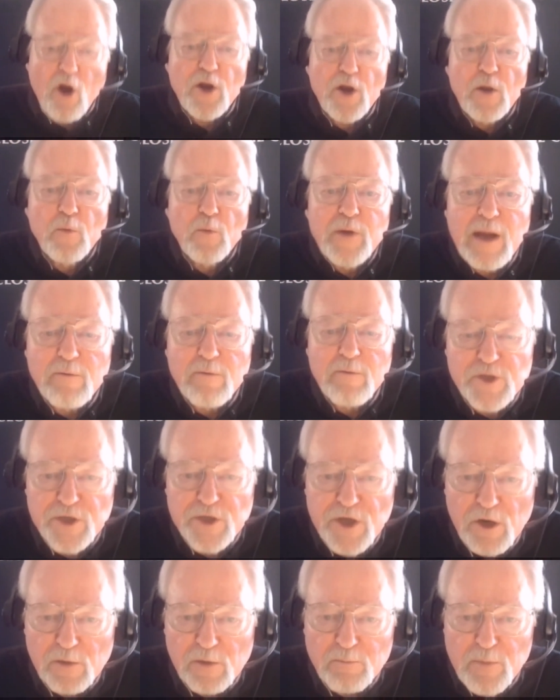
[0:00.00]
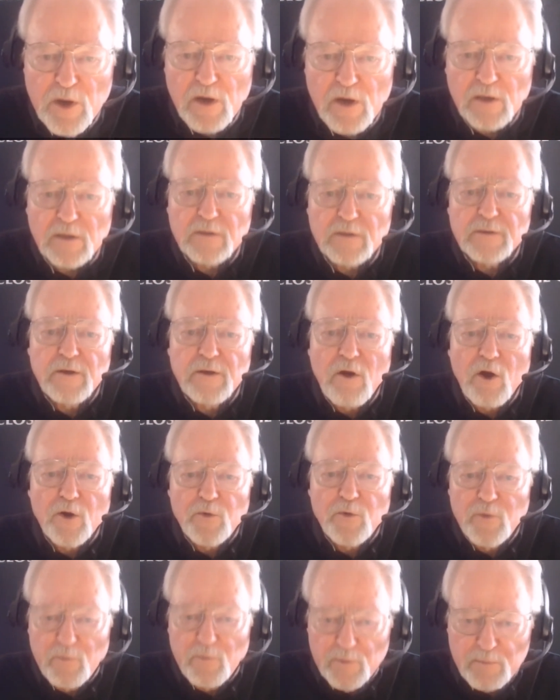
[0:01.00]
When I was a young punk,
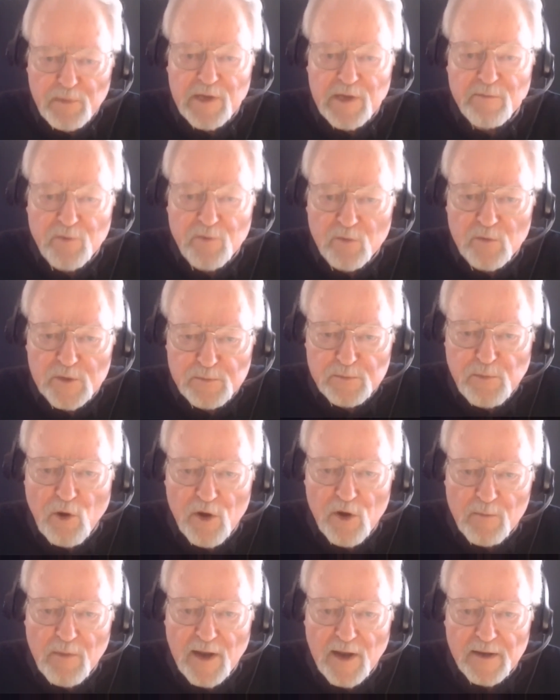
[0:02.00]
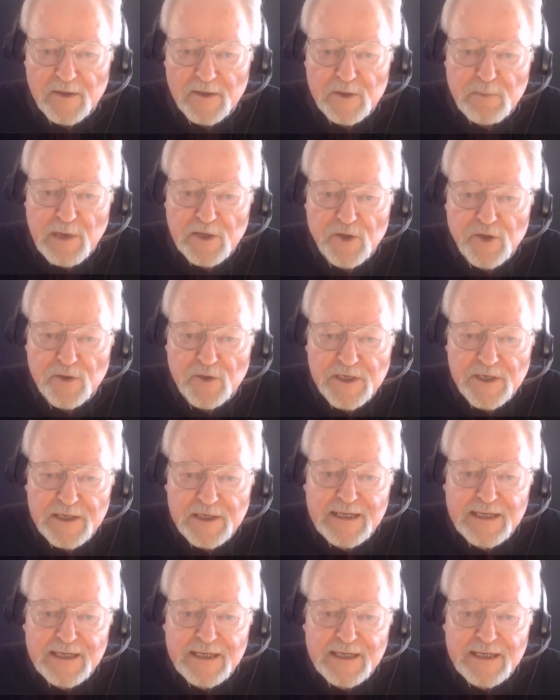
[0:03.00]
arguing with people was part of my specialty.